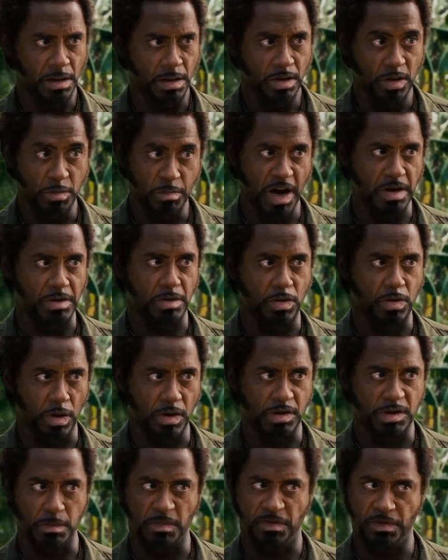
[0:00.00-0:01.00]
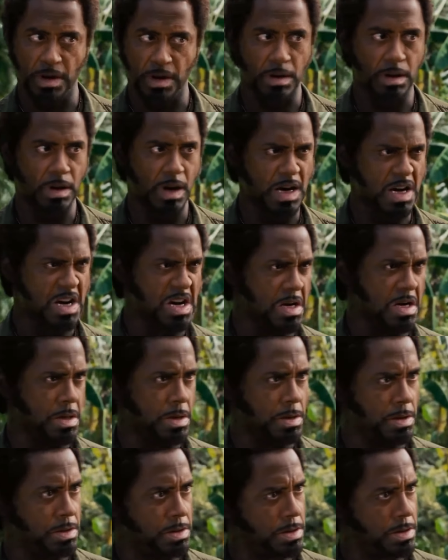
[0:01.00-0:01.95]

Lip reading: You about to cross some lines.